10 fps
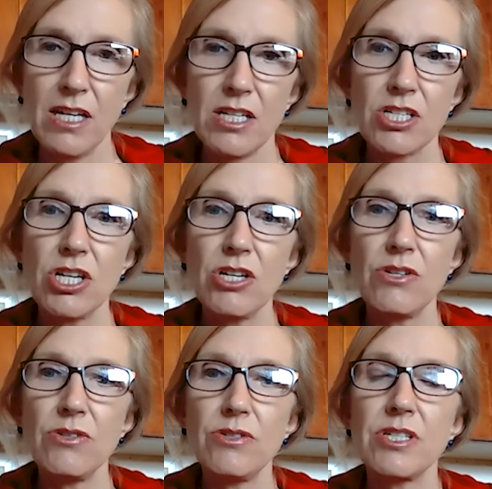
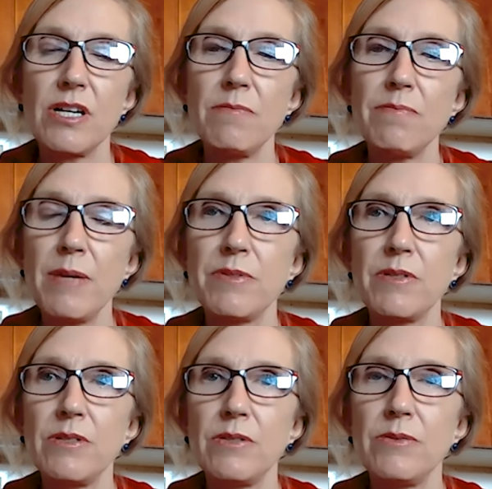So some
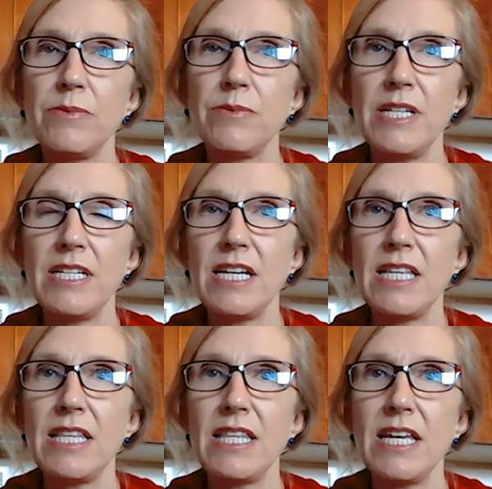people, when
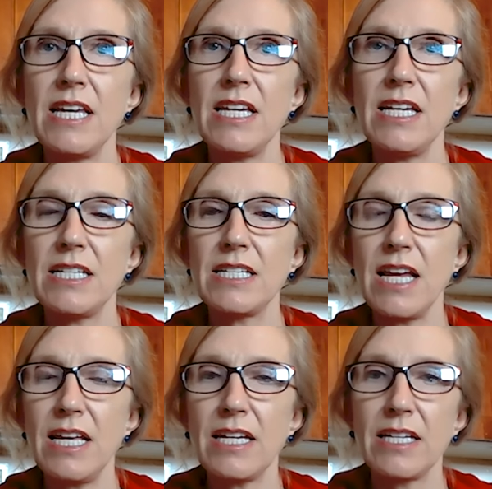they
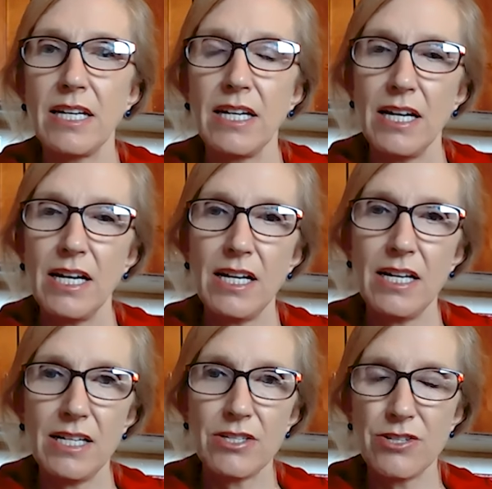take
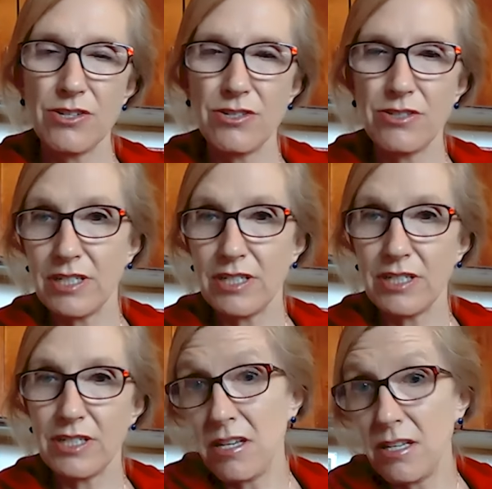uh, certain,
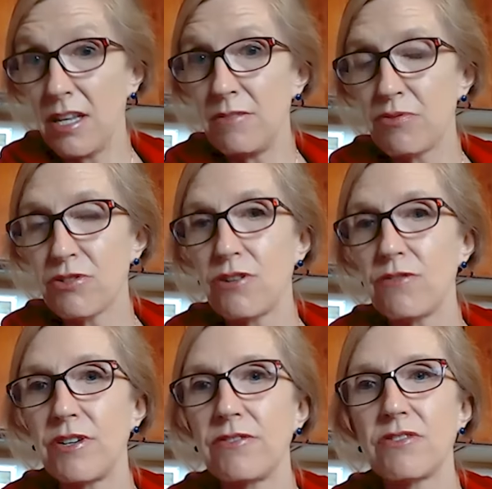and
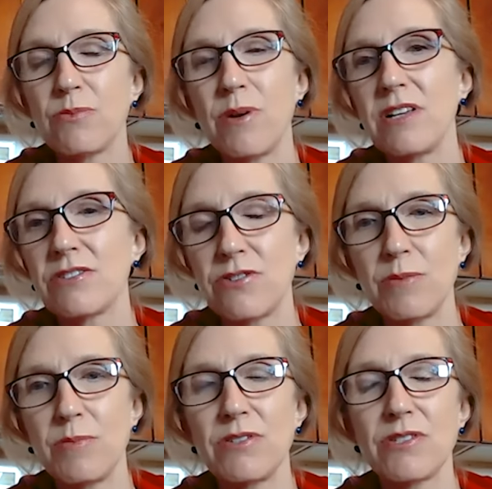preservatives as well,
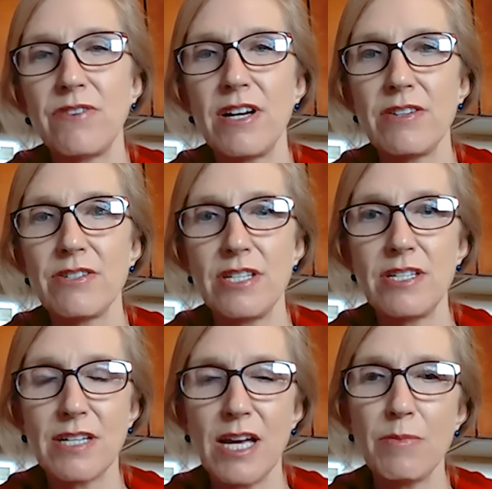certain emulsifiers,
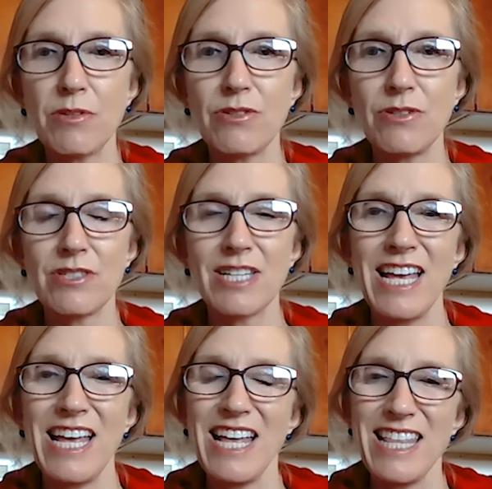these chemicals,
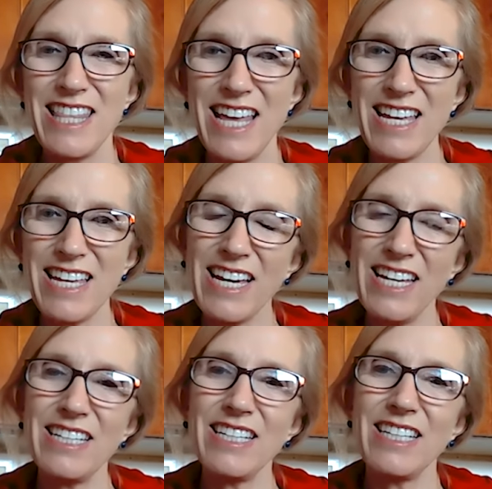they
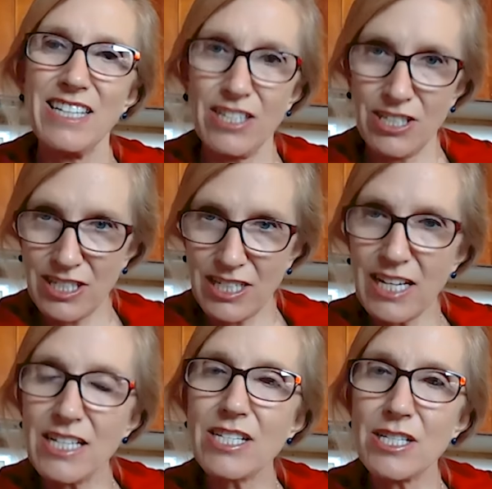can get
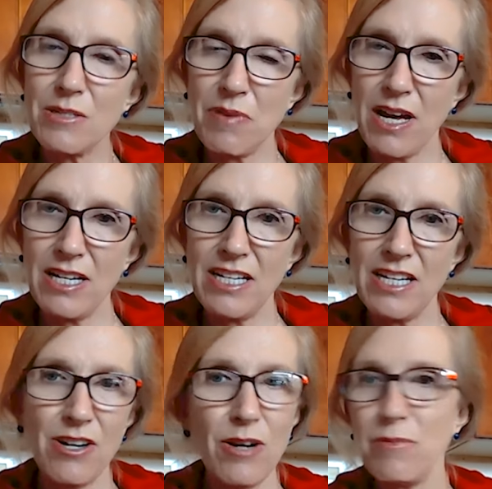into the body,
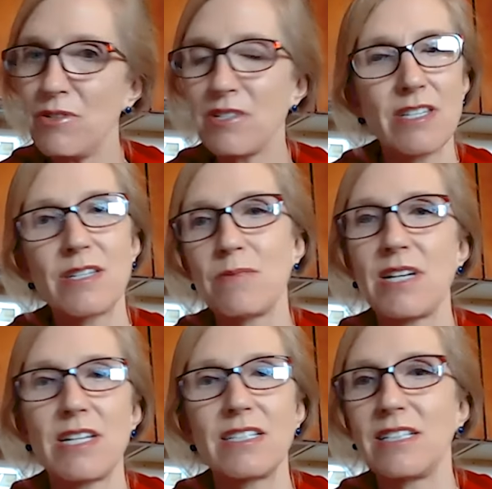and our immune system
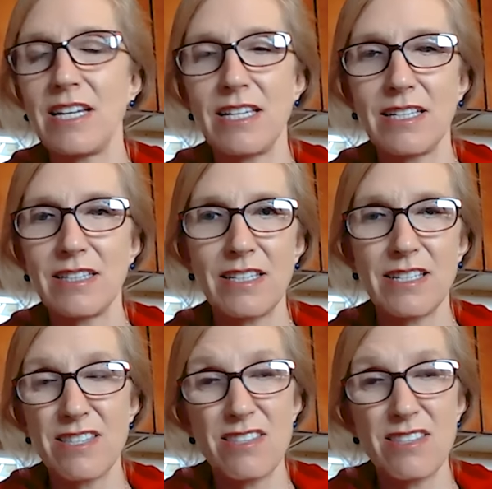doesn't like it because